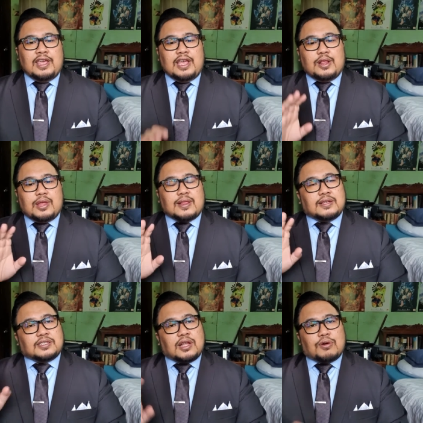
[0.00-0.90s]
in that
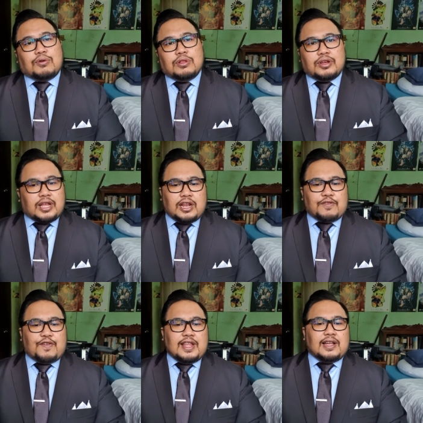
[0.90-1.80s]
the stockholder
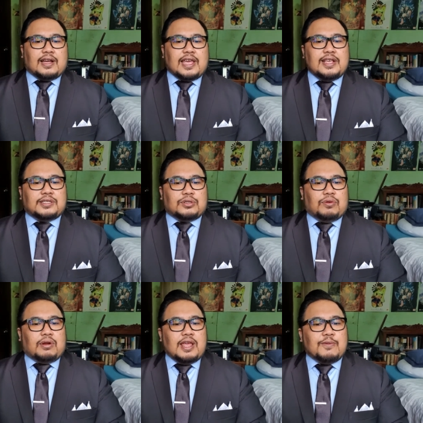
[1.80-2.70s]
cannot file a case
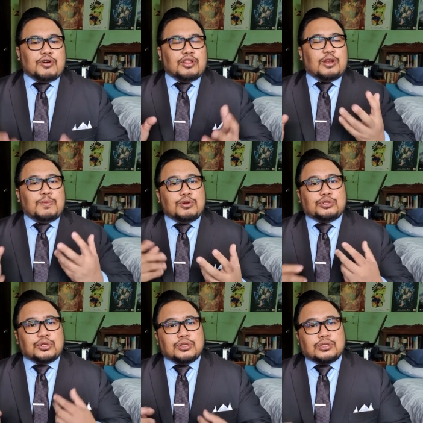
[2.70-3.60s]
to claim
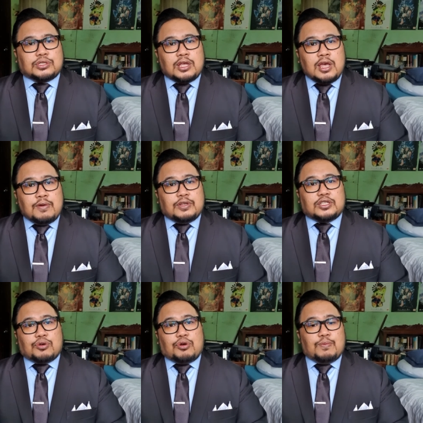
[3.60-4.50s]
contributions which
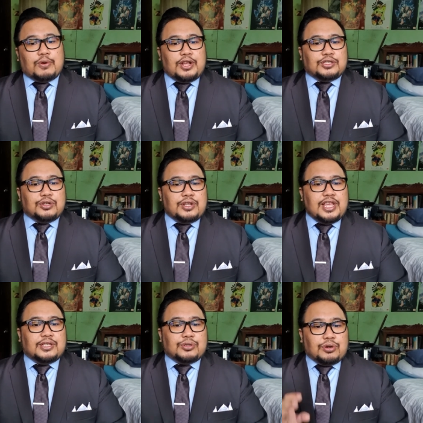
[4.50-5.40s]
the corporation
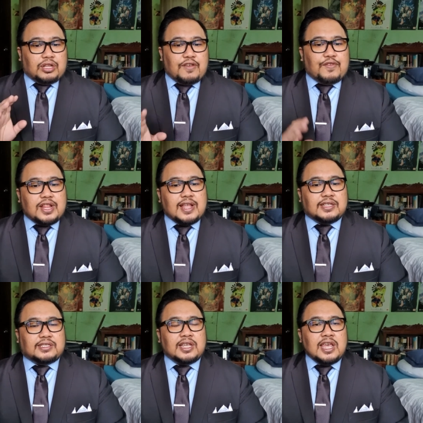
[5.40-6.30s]
needs or
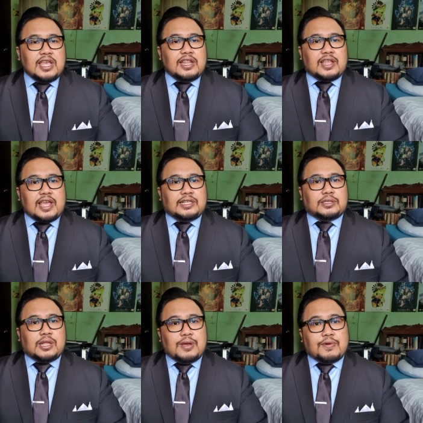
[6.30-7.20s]
dividends in
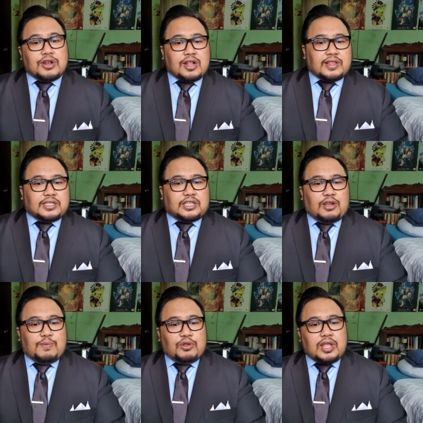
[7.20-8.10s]
case they were not
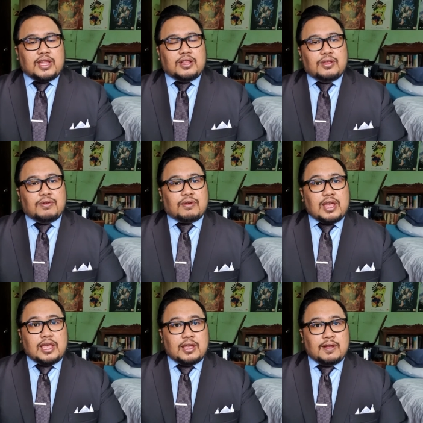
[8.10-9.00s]
distributed,
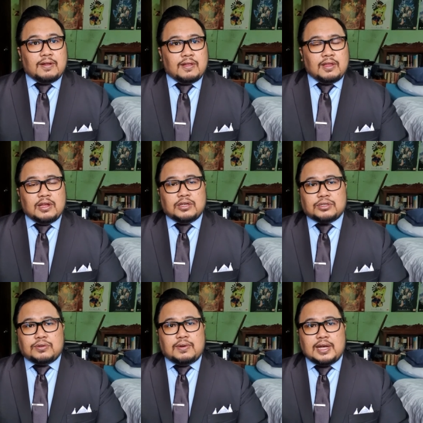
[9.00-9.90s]
okay?
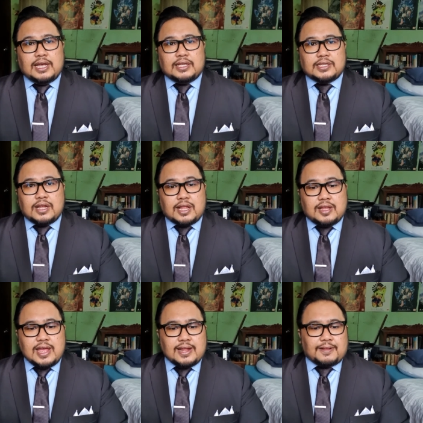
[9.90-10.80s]
So it's not a
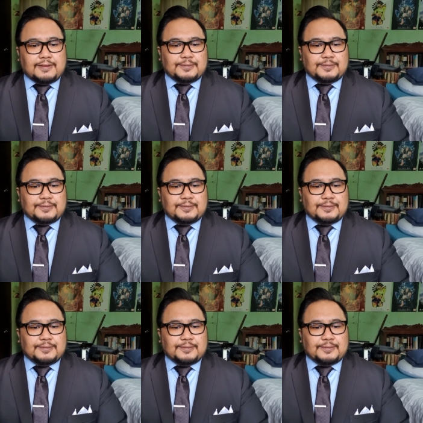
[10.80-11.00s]
debt.